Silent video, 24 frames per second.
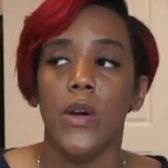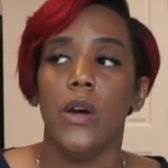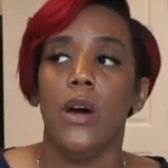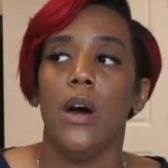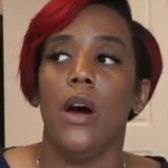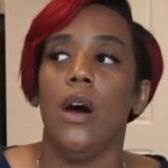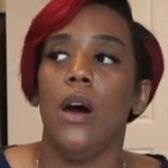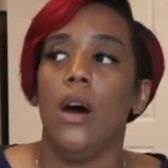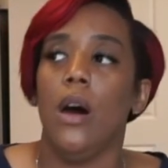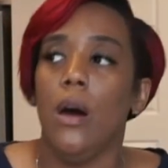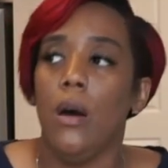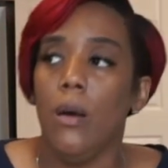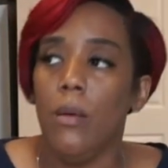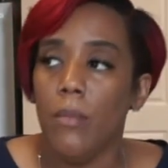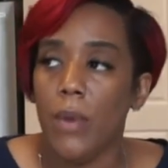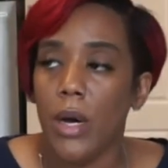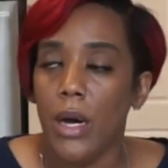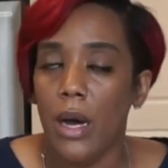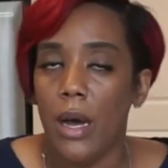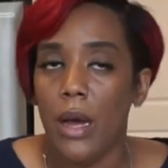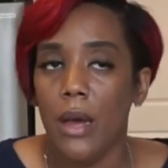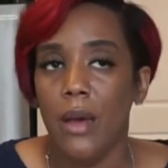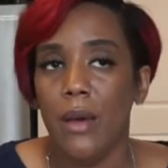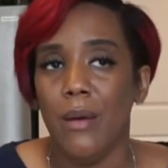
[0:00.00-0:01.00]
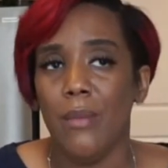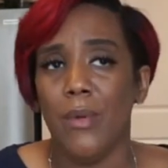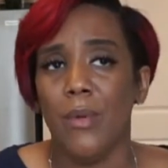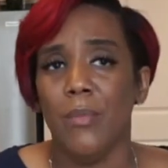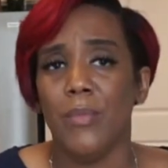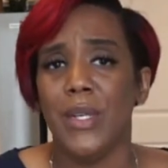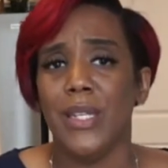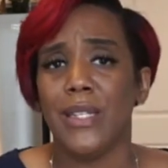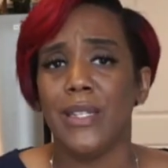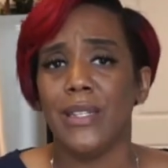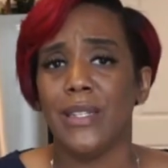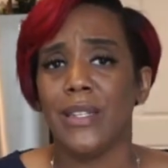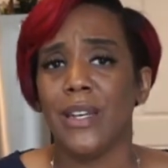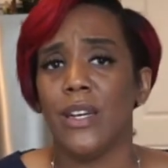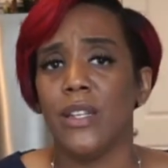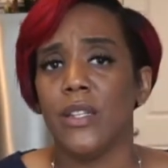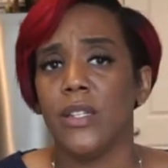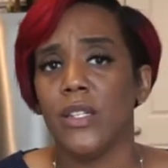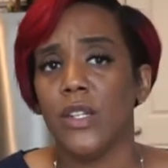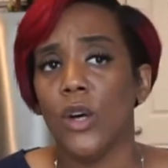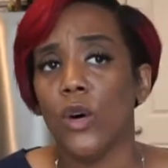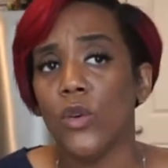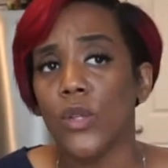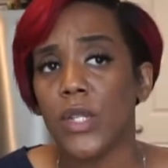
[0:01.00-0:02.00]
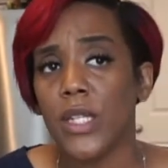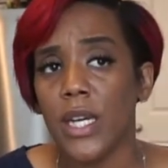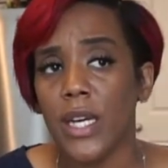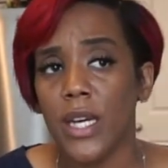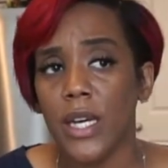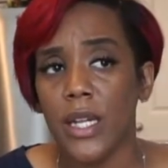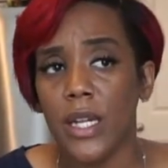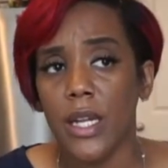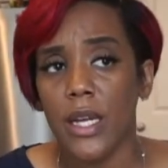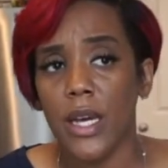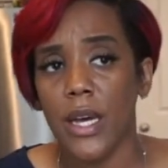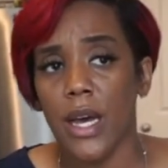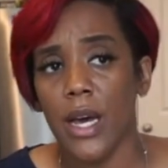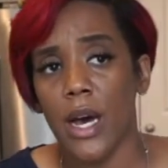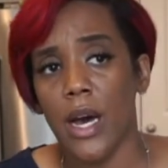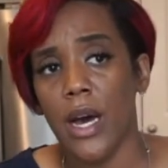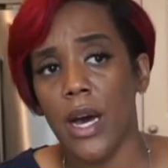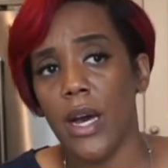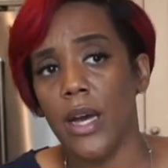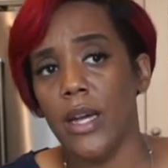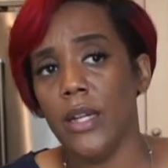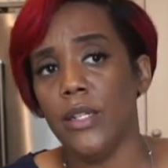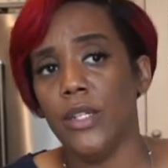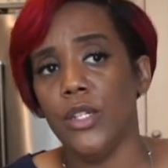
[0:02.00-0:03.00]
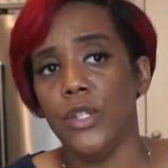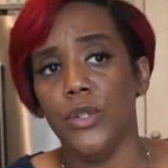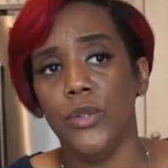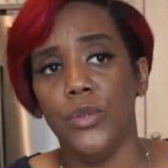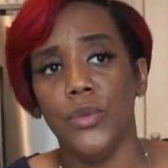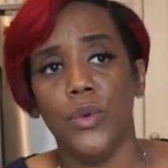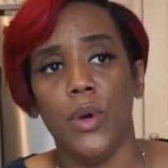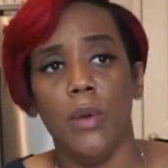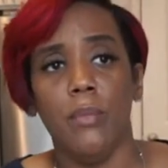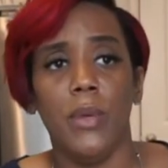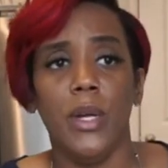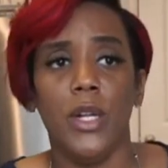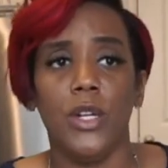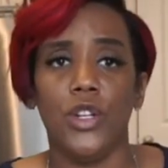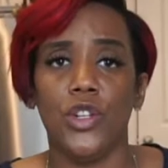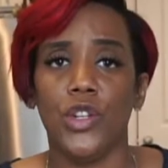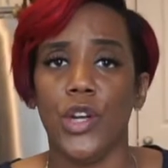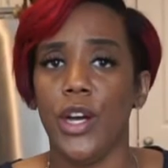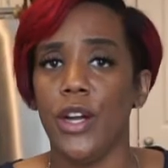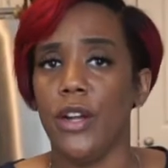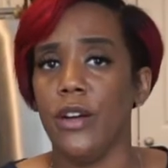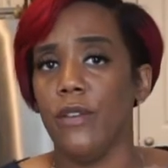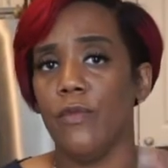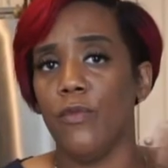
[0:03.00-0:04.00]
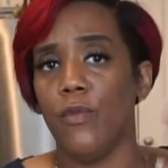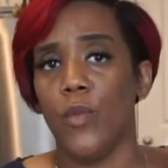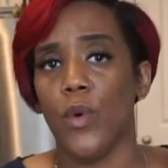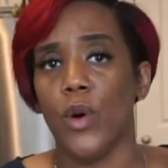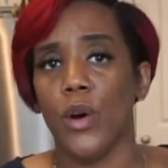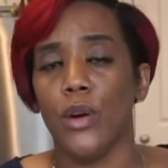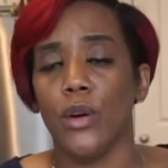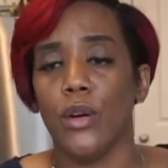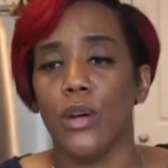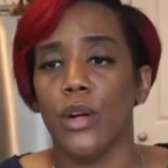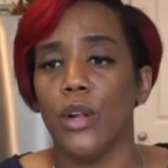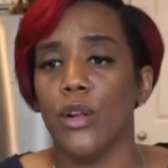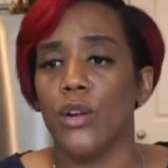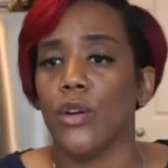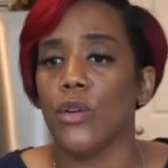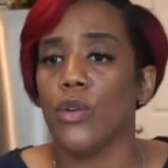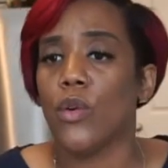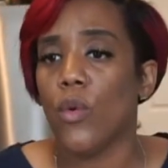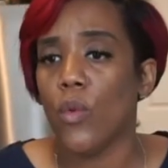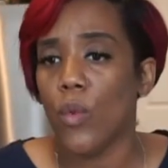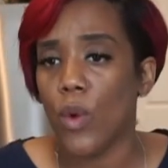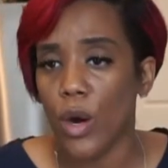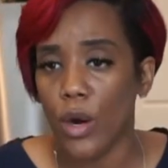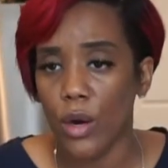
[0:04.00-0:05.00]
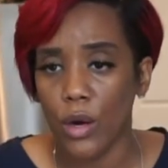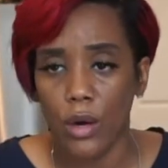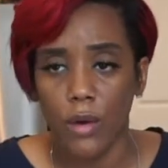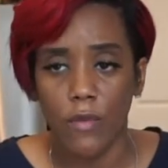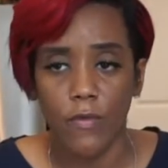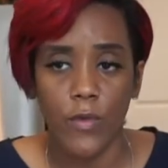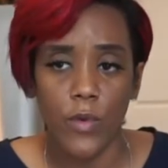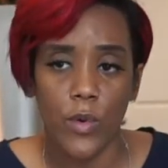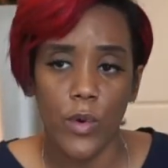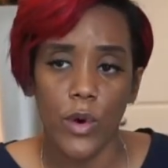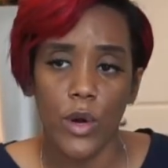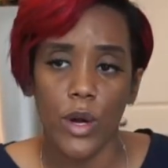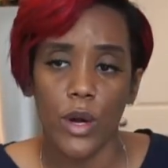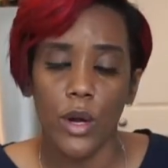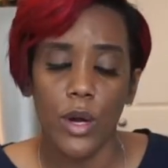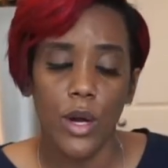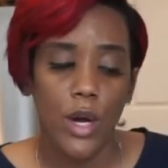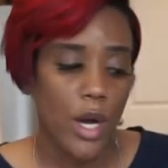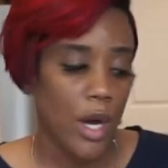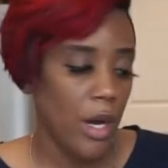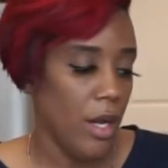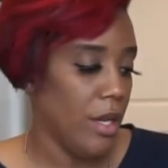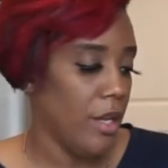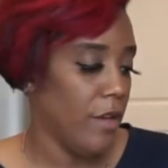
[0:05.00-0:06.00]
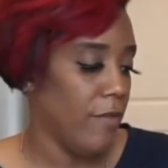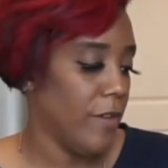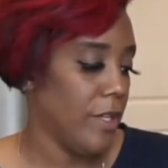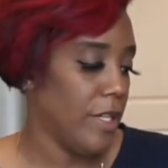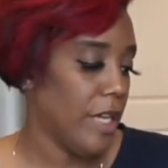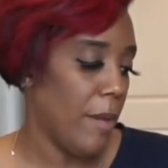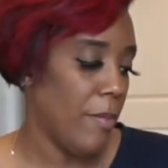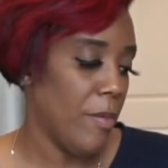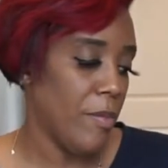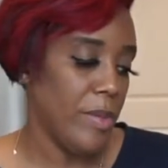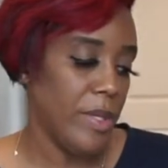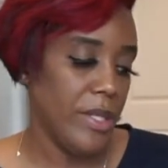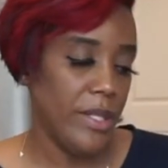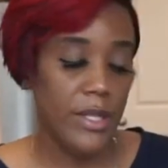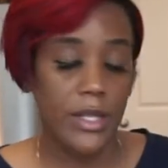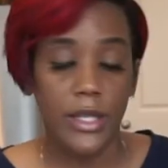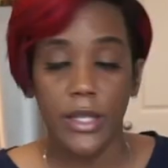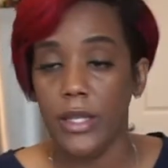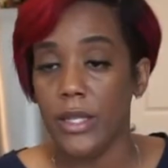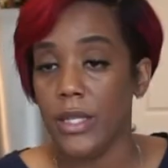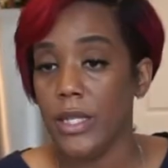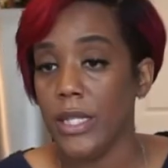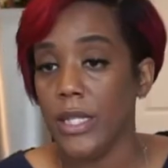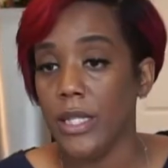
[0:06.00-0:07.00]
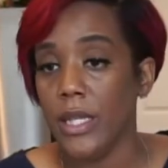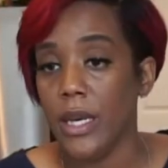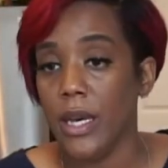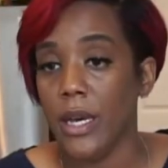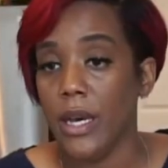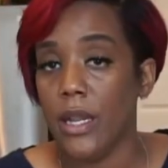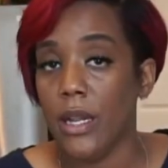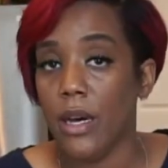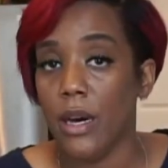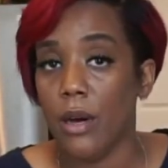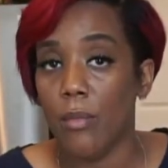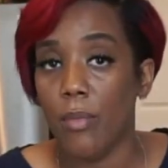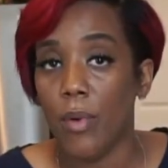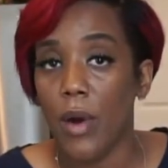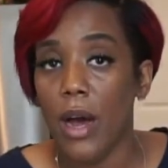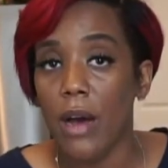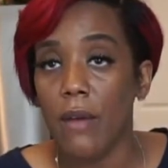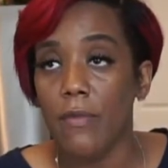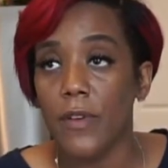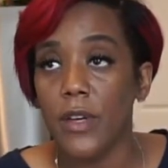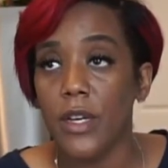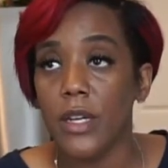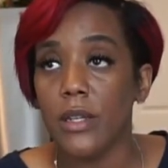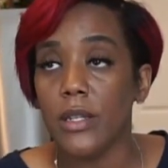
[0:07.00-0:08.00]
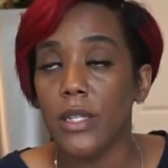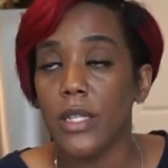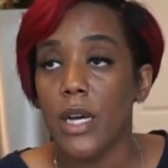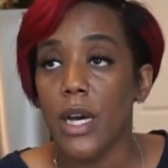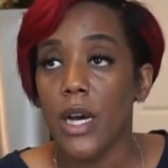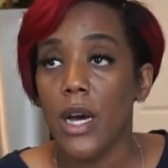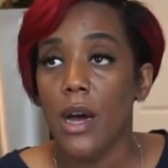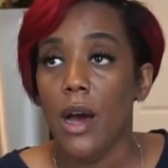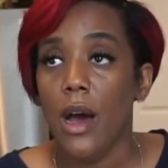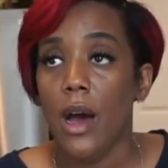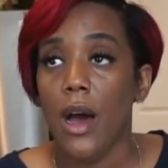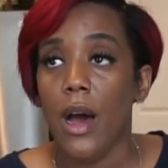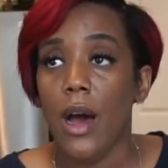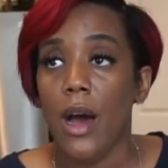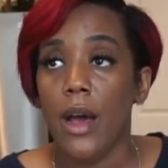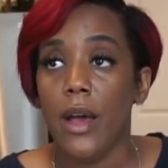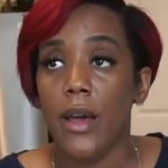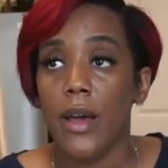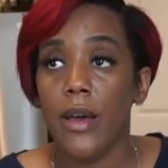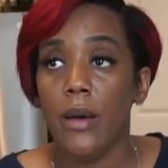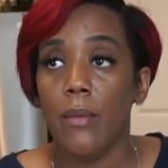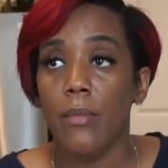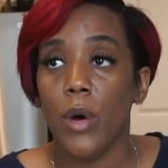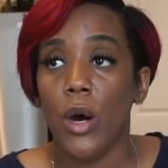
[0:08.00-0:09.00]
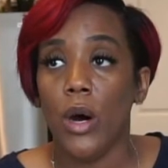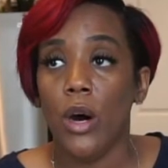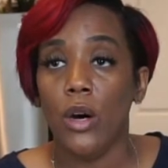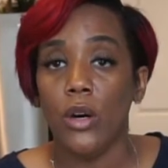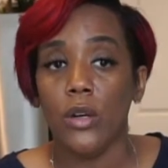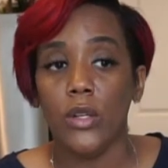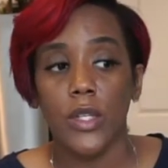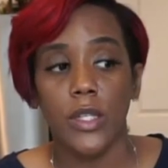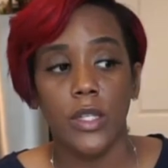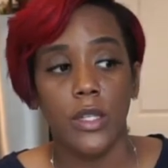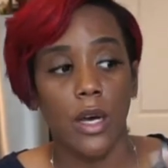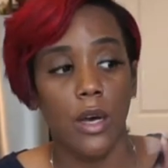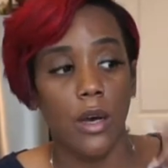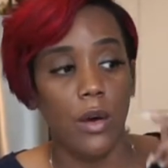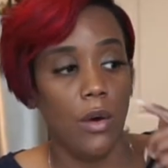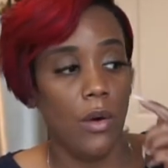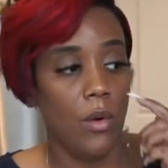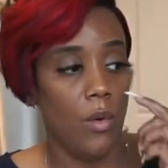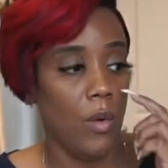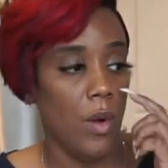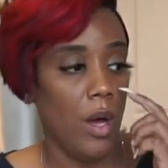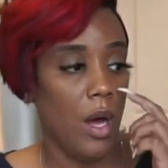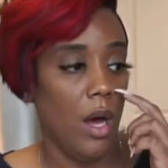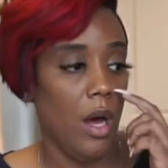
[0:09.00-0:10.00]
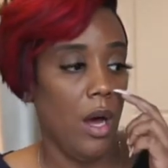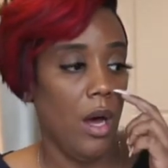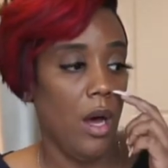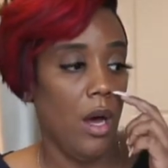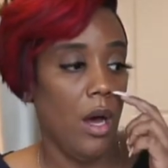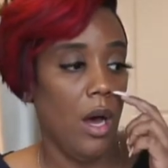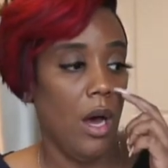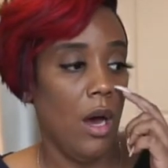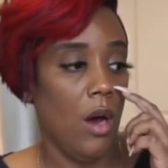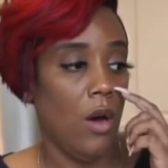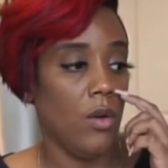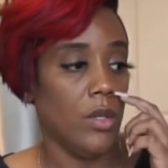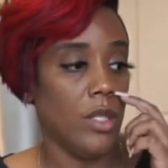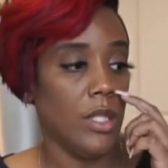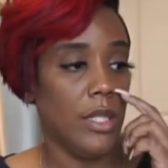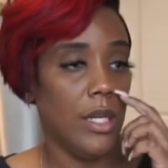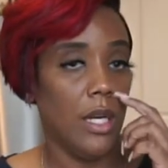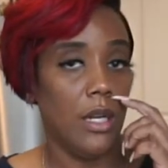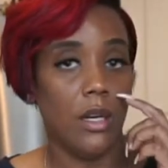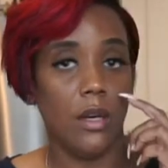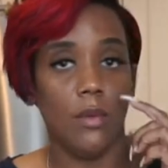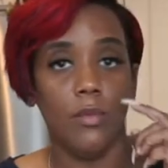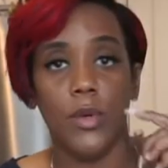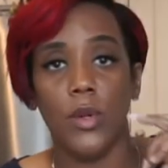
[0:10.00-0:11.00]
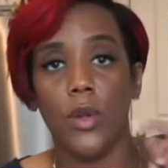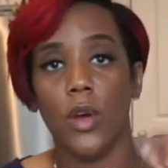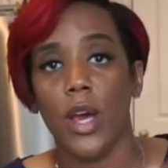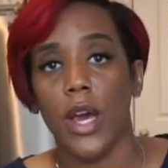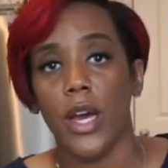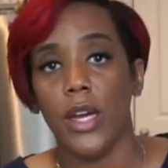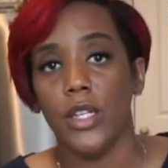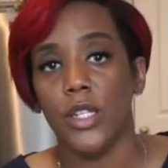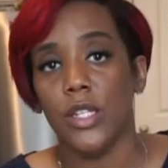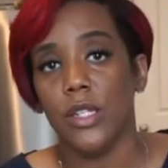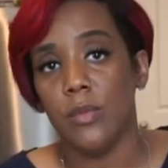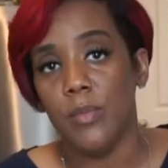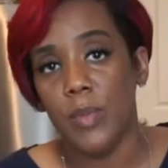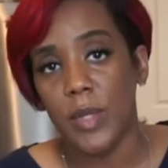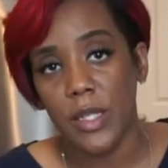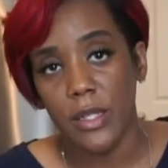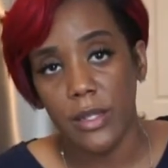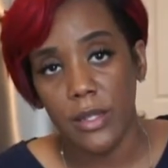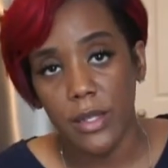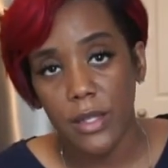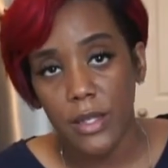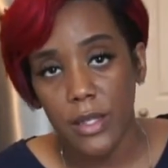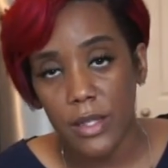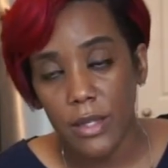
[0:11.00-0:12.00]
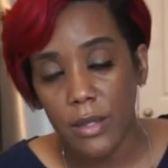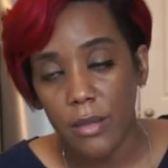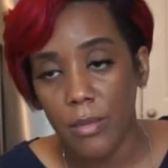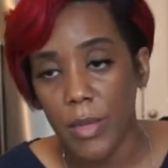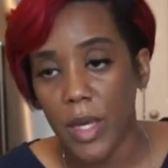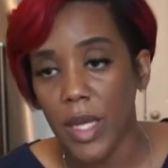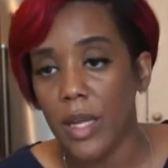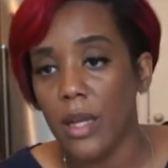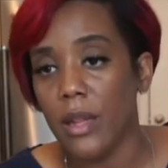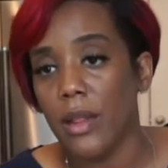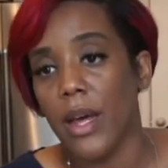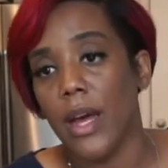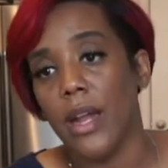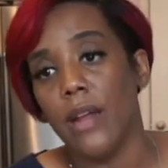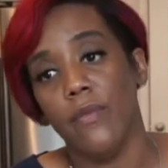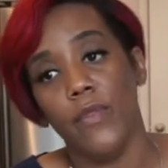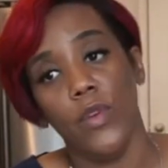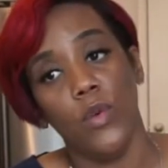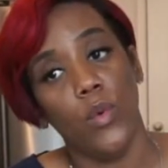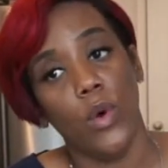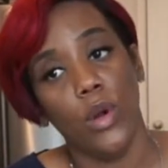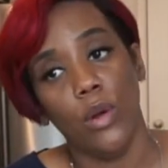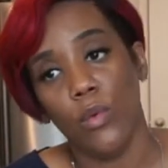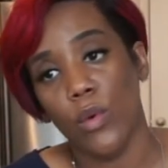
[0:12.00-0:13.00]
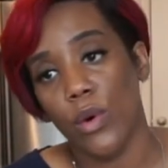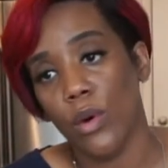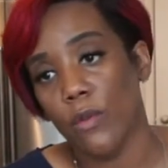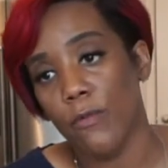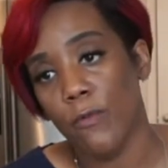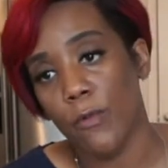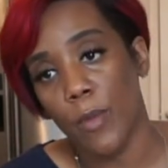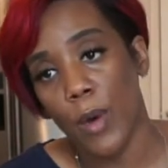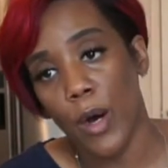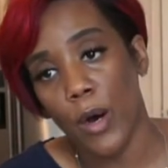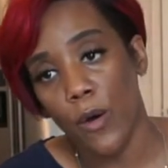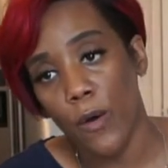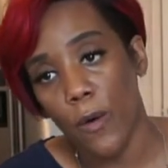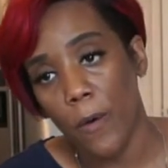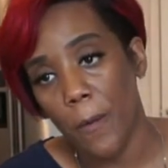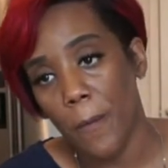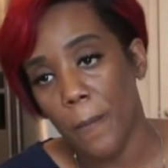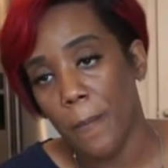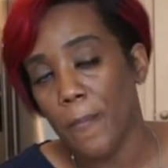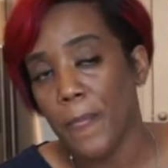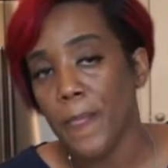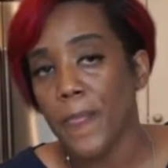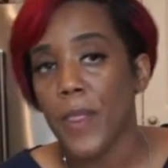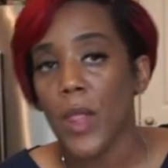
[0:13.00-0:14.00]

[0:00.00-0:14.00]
I am a business consultant. I do administrative work, clerical work for different types of businesses and nonprofits. I am also, I own a telecommunications business, meaning that if you want to work from home,